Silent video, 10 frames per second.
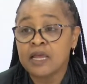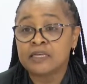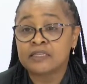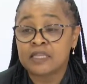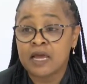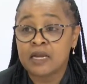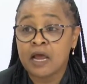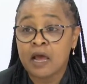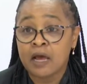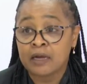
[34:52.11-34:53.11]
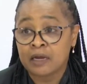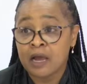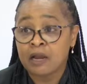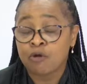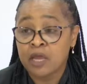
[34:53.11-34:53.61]
is then
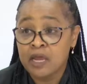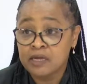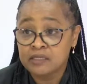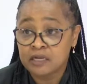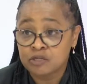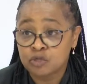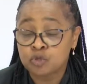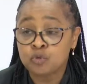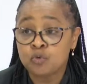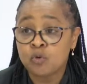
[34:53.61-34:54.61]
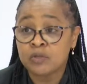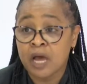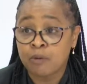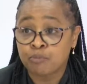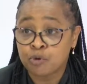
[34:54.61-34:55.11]
reallocated to
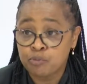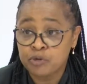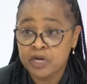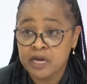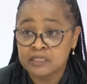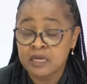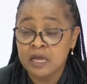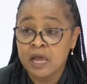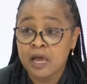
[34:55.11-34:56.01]
the appropriate